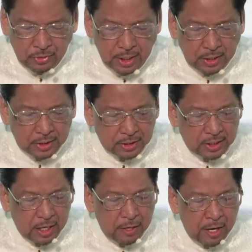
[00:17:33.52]

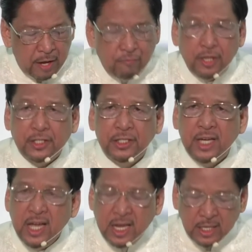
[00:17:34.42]
Jesus never
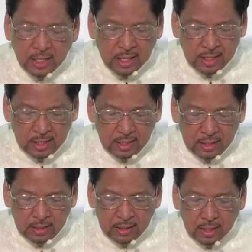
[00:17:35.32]
sinned.
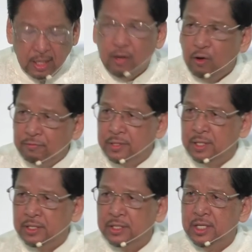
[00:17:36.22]
I
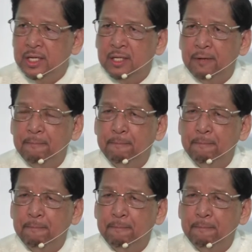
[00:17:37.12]
often sin.